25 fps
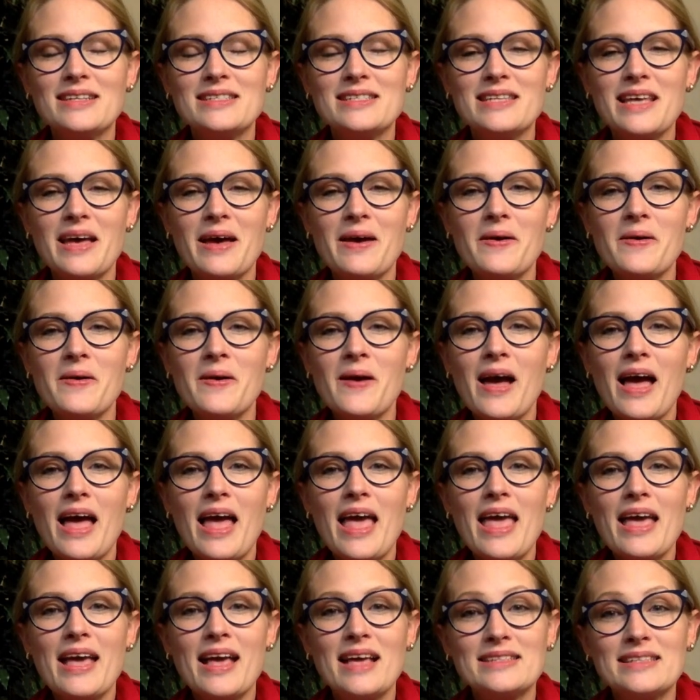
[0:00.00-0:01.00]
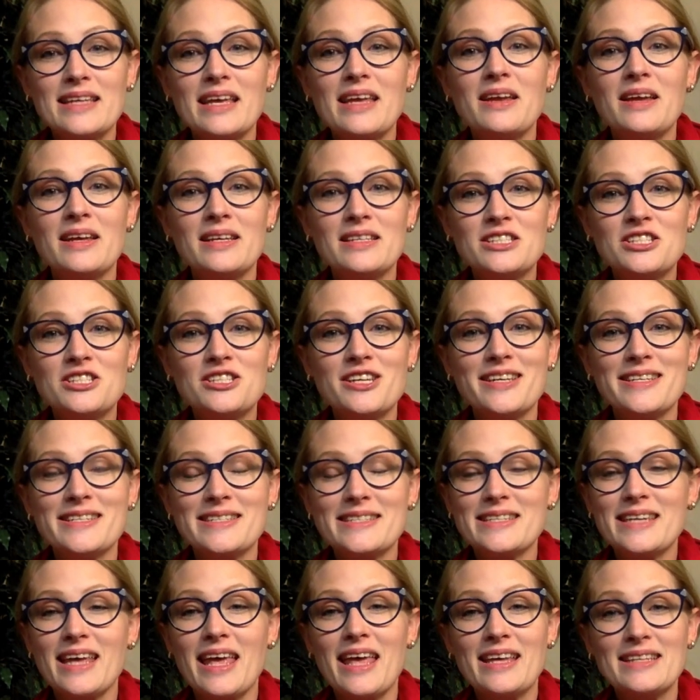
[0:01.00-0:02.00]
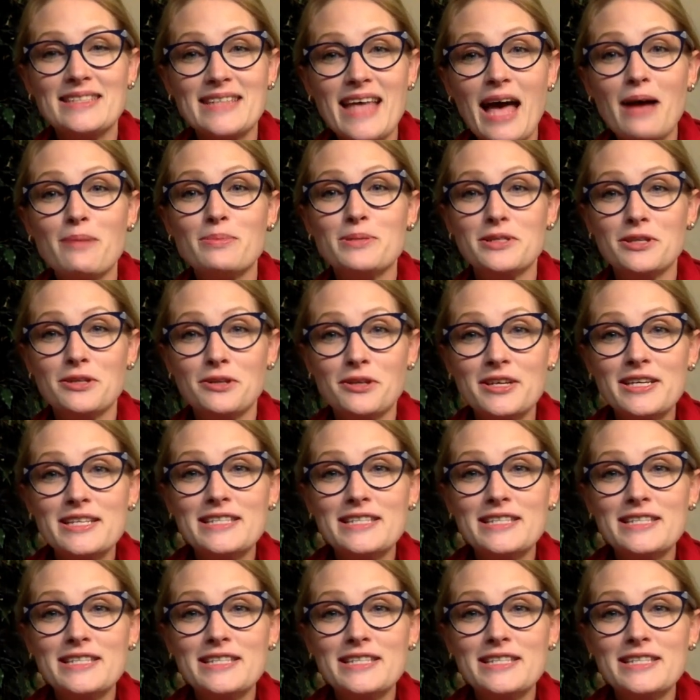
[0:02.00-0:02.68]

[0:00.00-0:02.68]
so, because it's absolutely